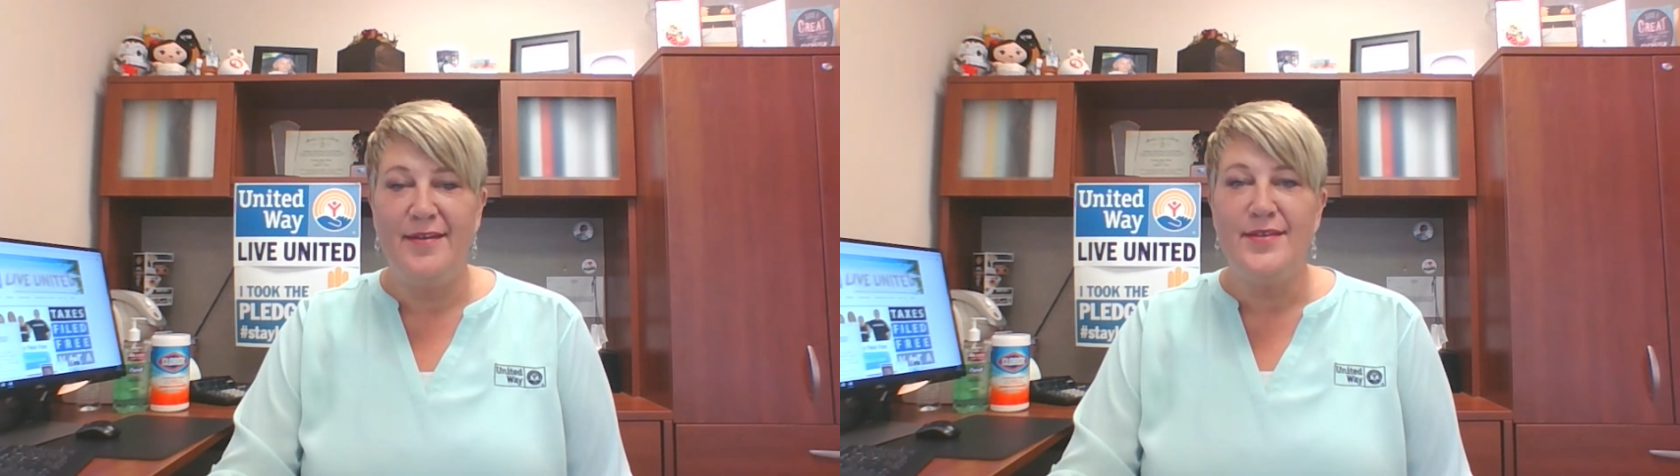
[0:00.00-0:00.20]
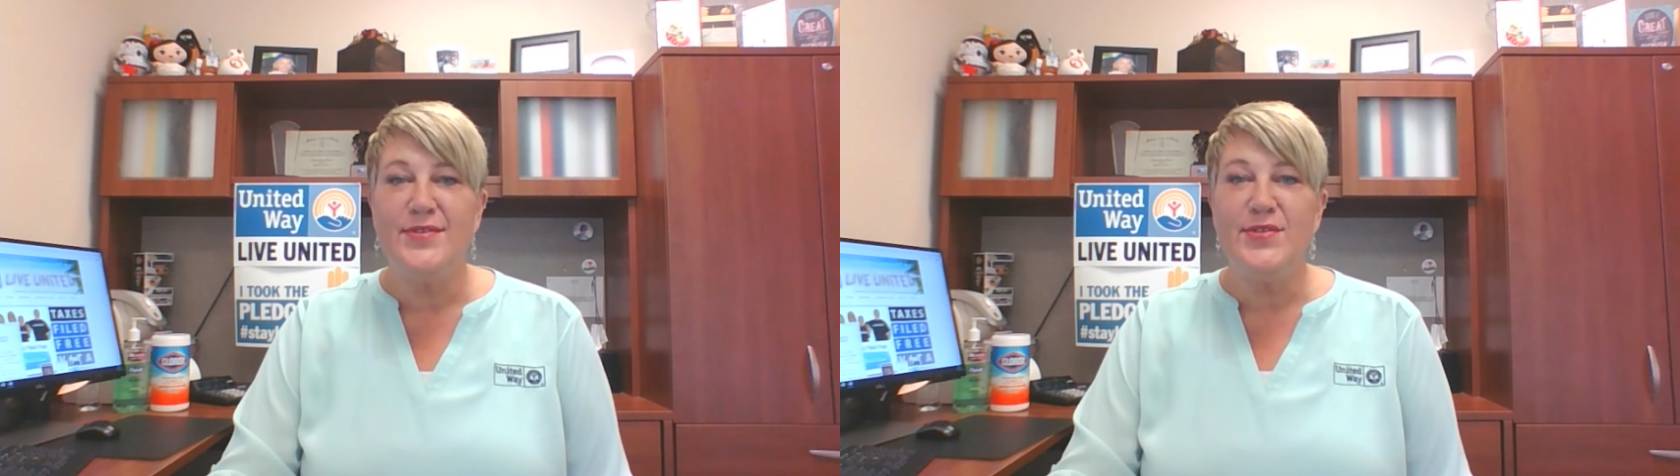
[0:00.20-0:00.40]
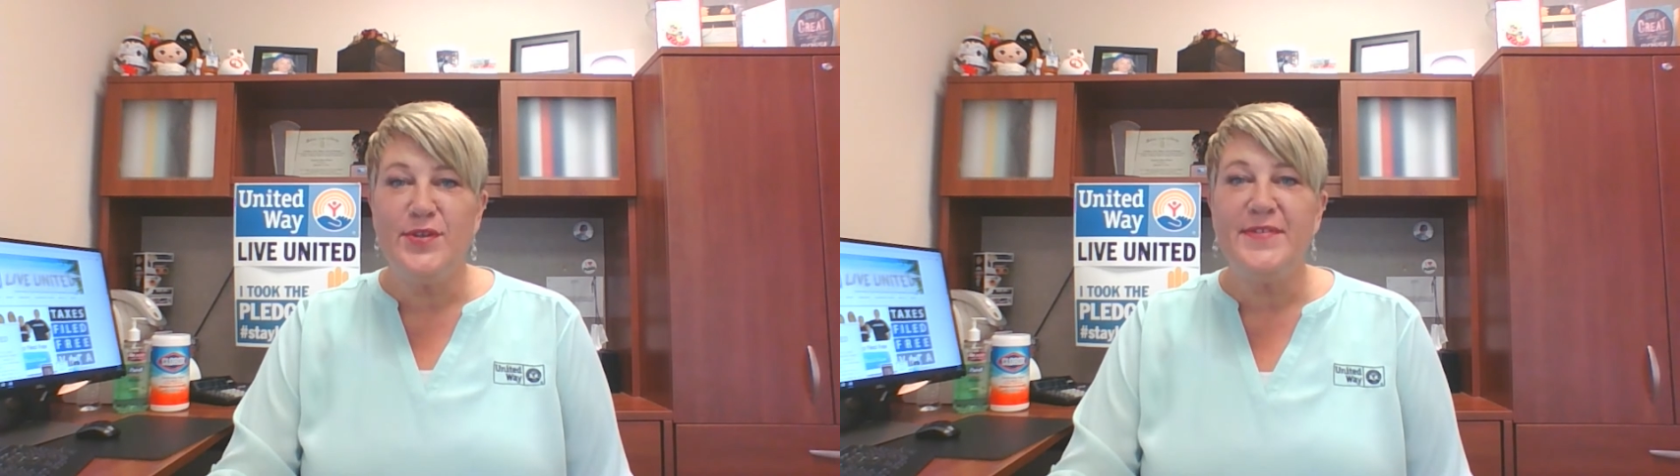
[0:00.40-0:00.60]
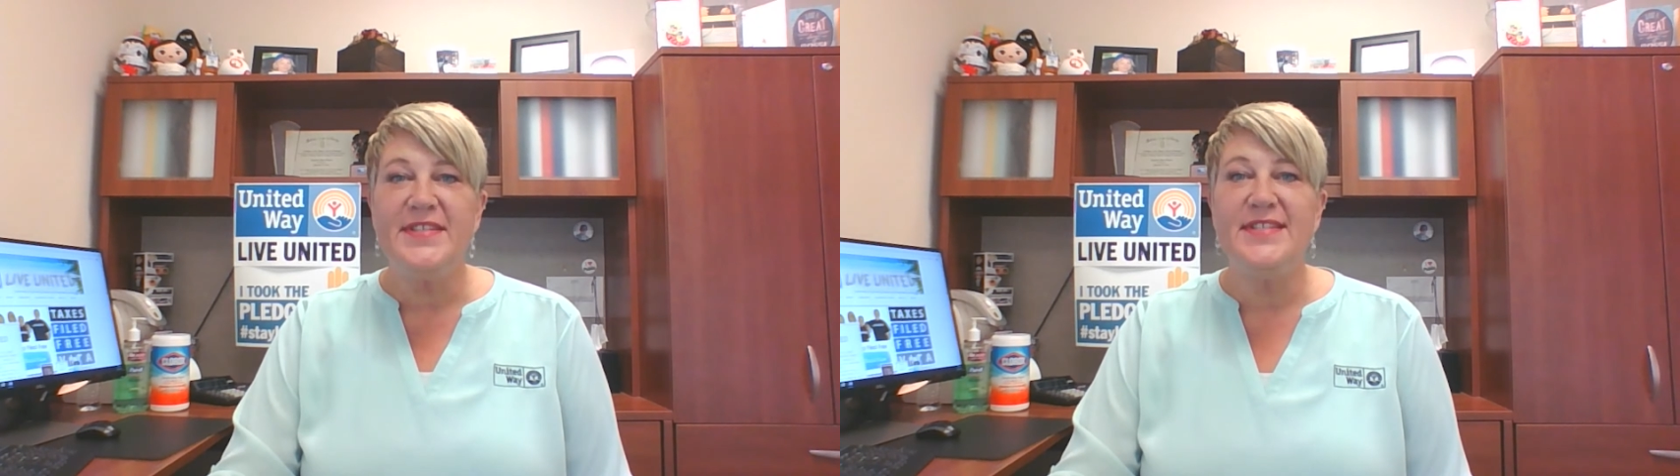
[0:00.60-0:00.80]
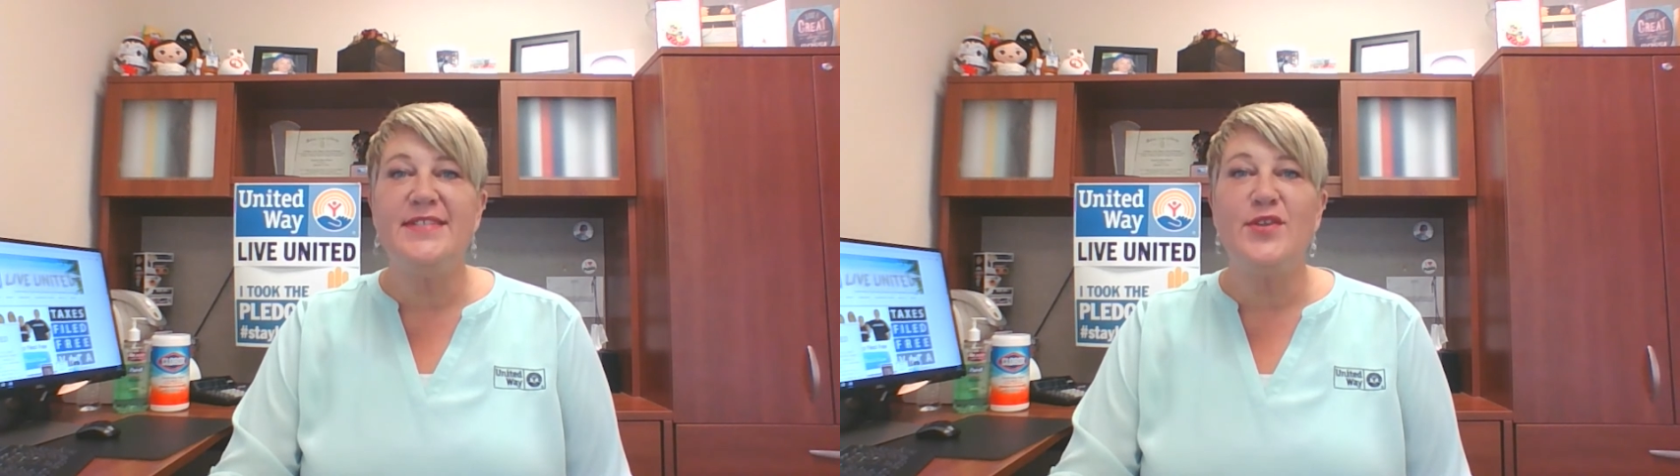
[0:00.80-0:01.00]

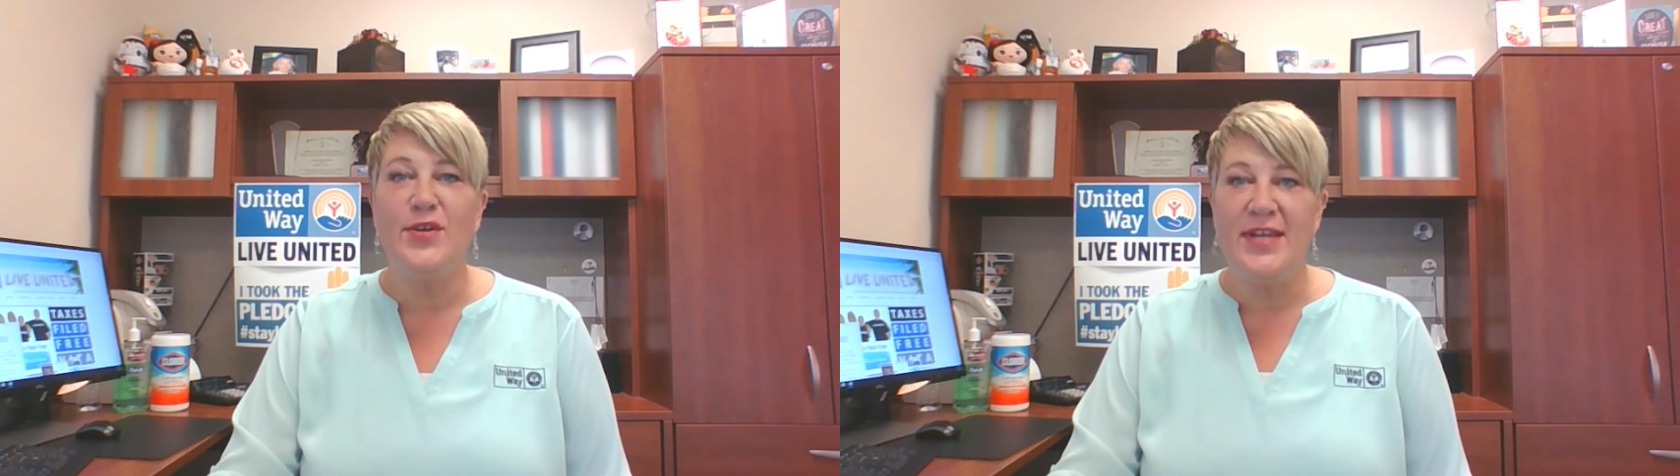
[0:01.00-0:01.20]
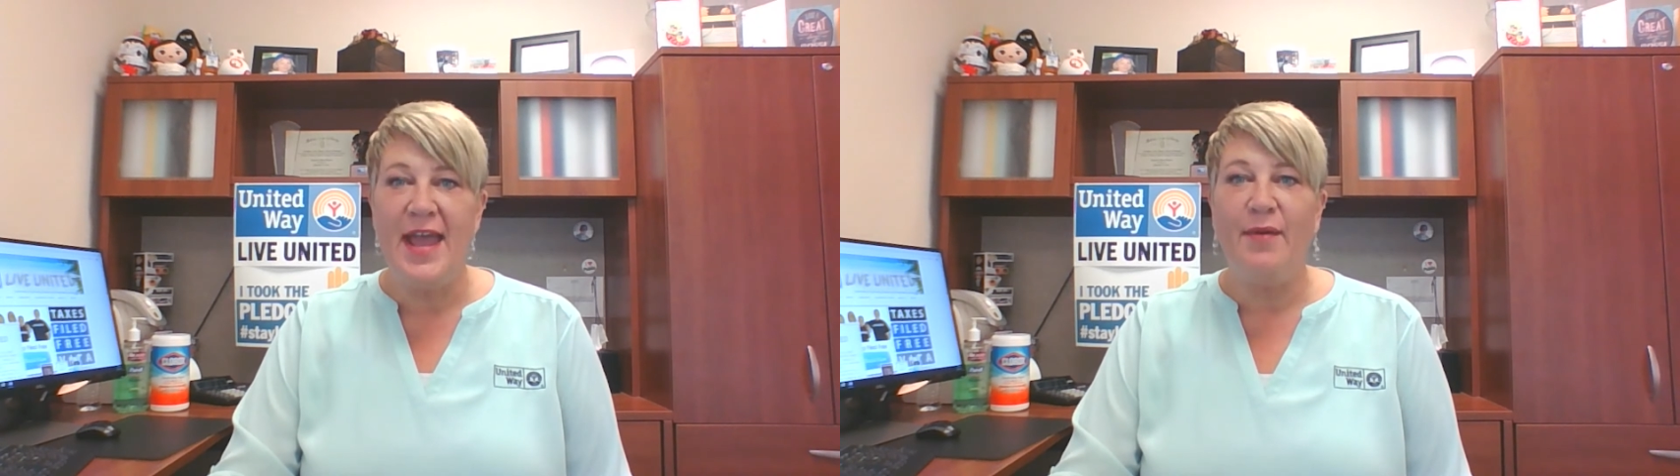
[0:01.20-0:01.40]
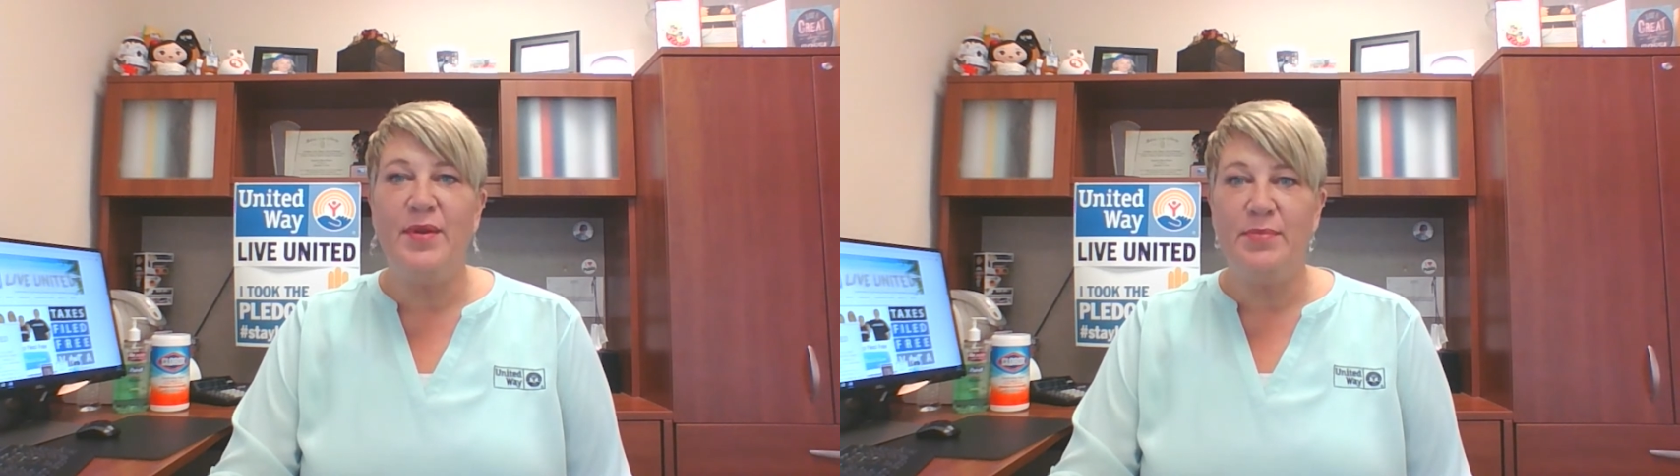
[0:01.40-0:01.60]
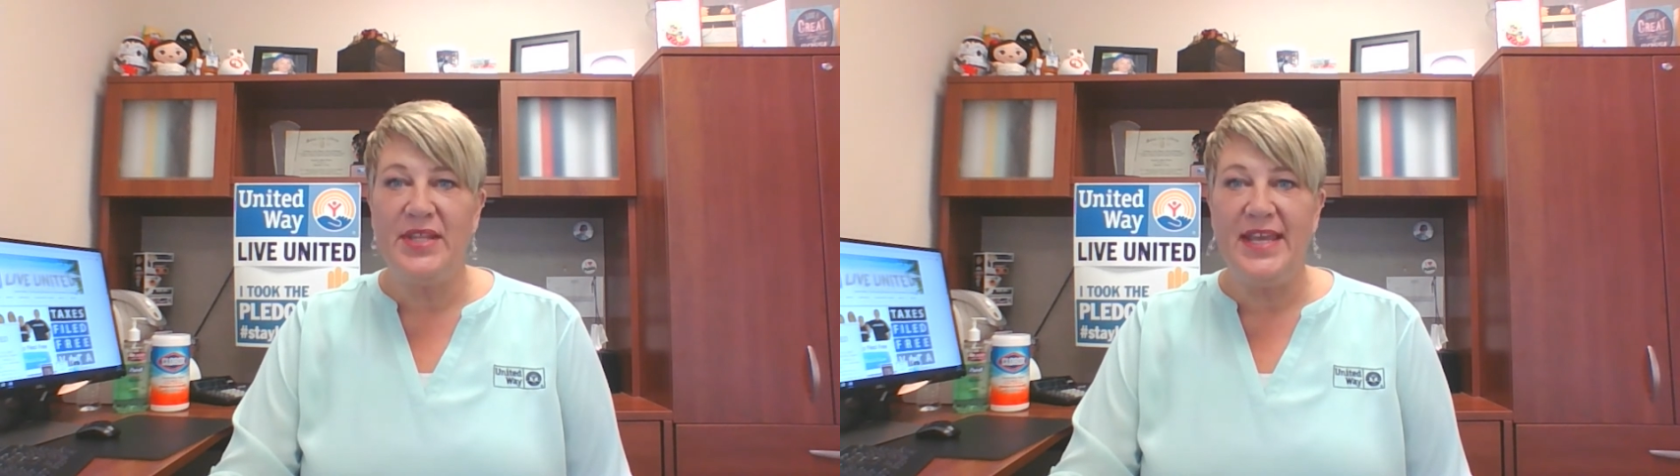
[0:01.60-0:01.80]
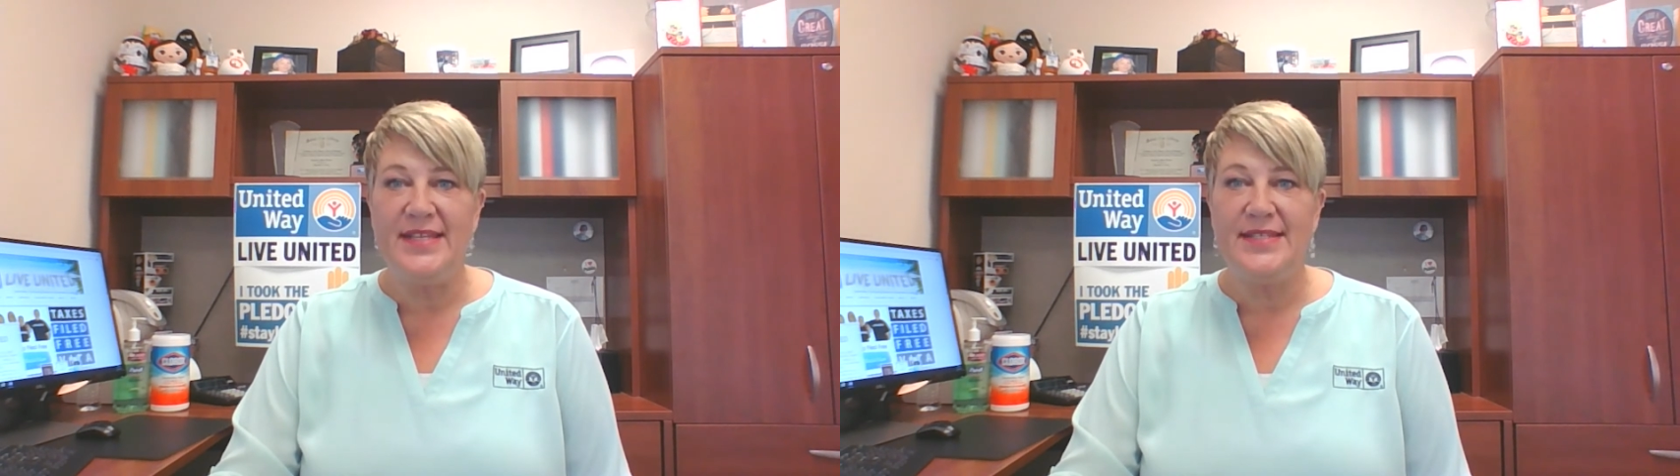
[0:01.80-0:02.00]
Services are now in
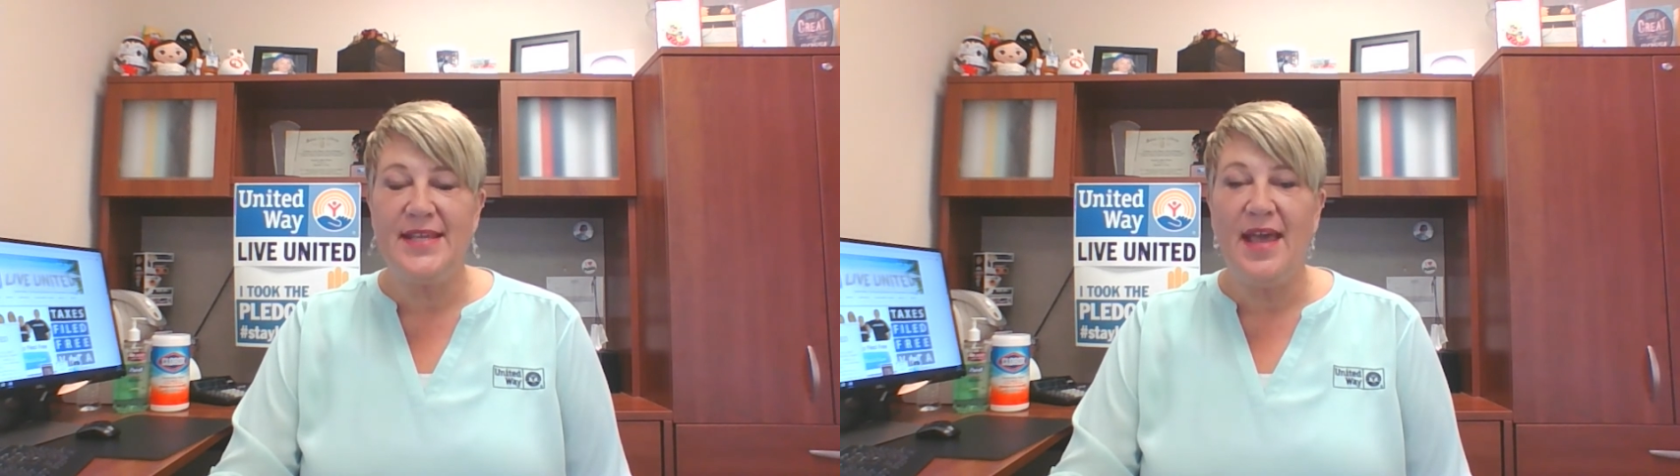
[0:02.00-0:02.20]
place,